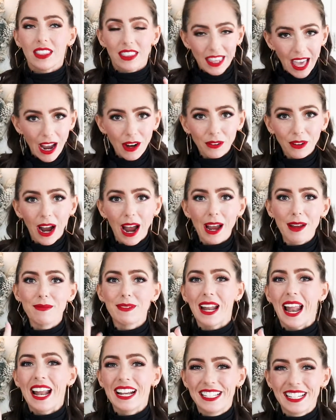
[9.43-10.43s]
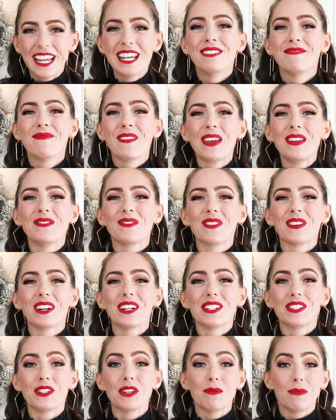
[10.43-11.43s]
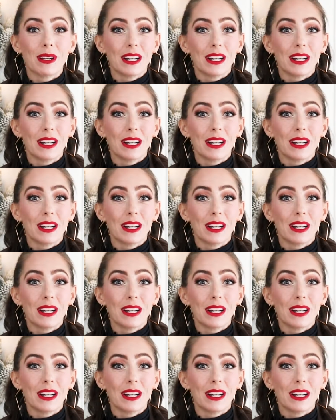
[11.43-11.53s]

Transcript: That rhymed. I didn't mean for it to,